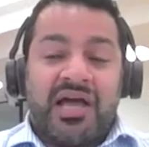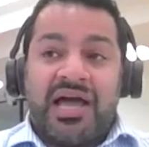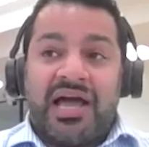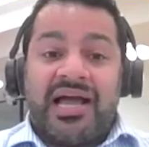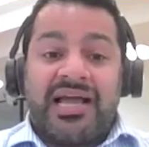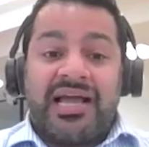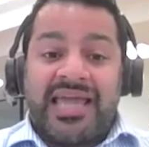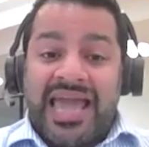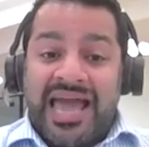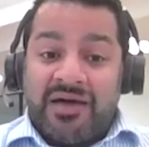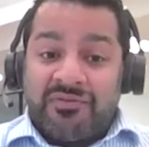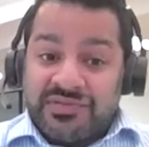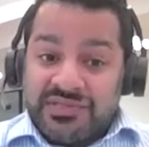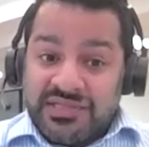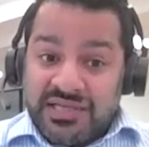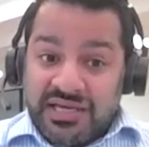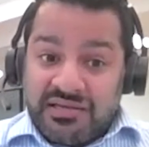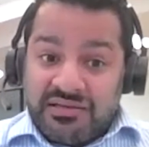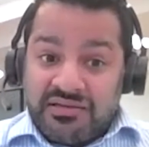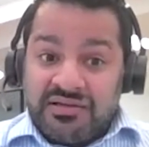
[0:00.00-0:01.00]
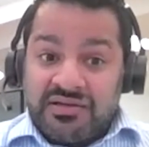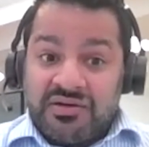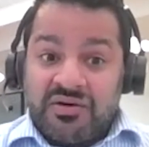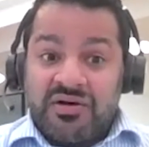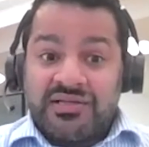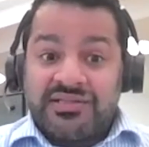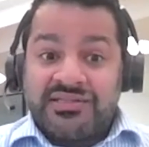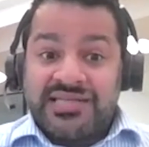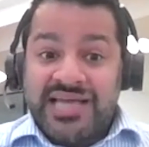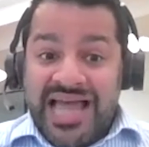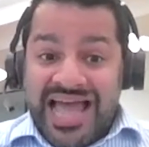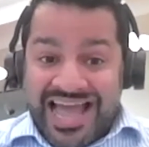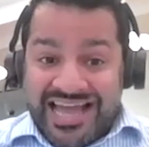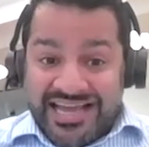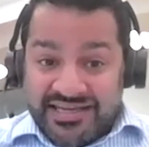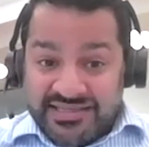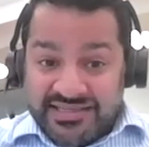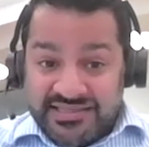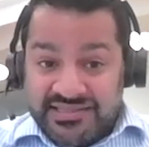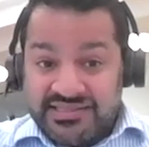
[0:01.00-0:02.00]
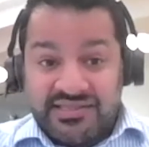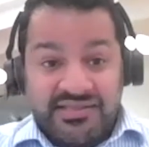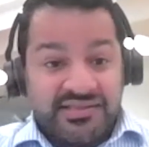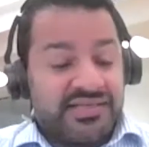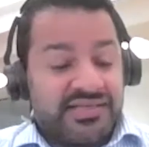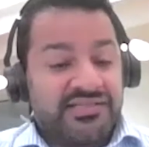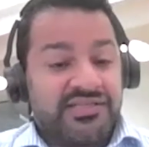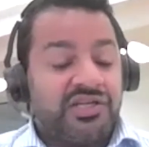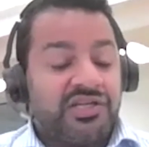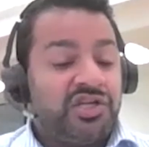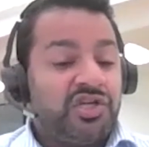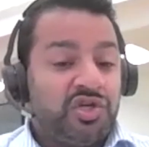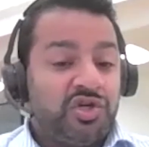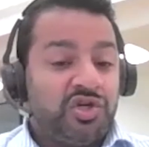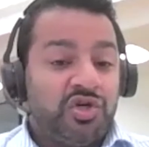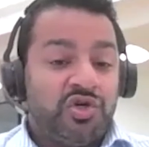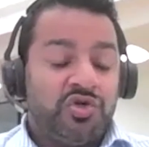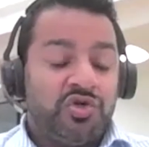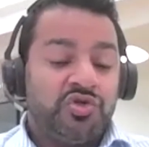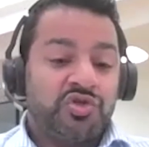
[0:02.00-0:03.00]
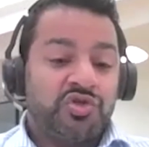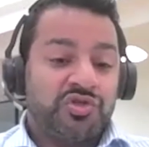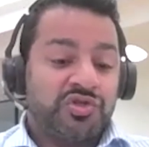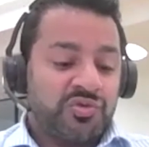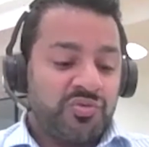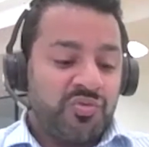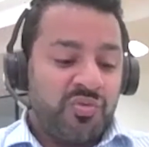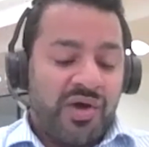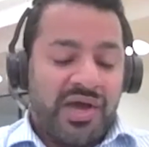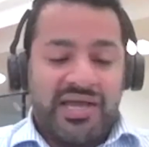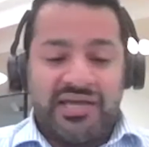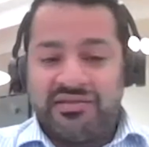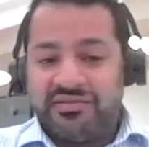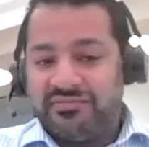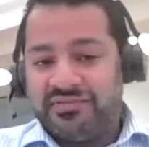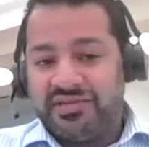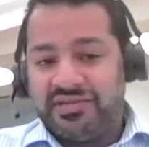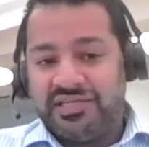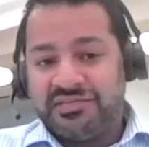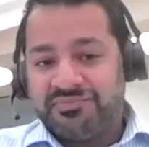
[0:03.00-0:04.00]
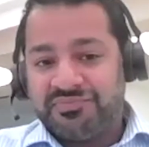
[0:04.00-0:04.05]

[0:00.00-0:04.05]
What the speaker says: accounting, tax, there's a huge swathe of these